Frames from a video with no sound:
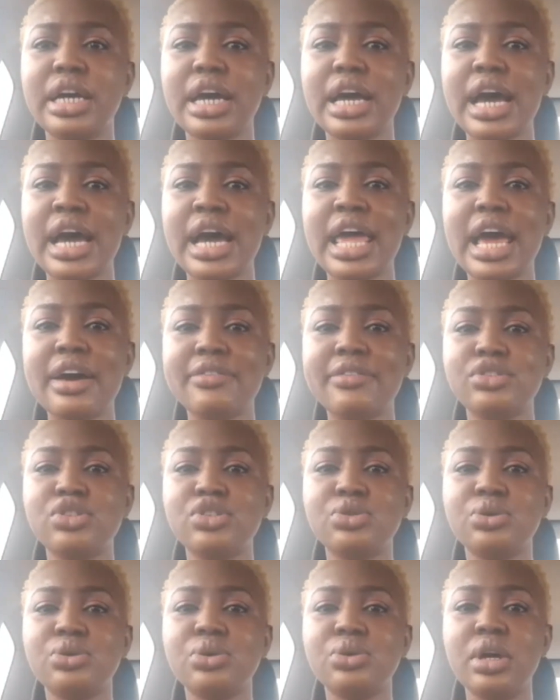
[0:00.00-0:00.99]
I have
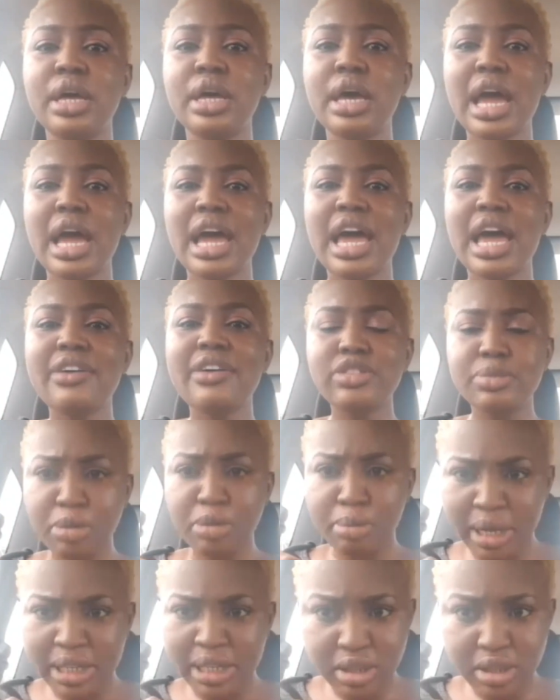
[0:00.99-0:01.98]
to I have to put
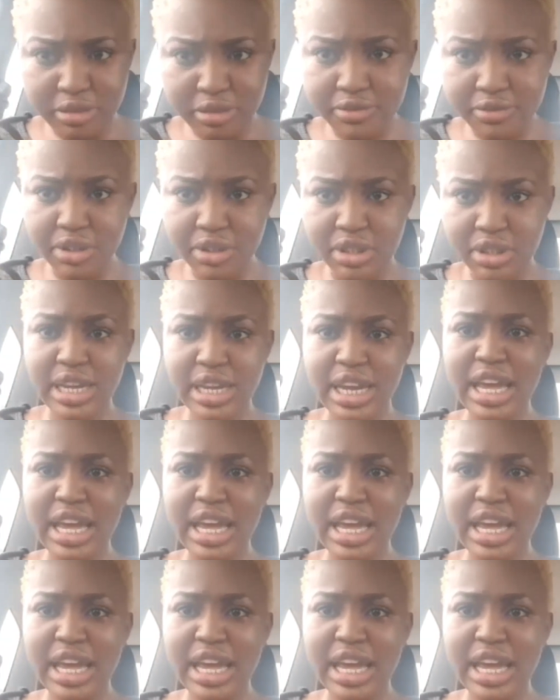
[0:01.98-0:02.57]
myself first.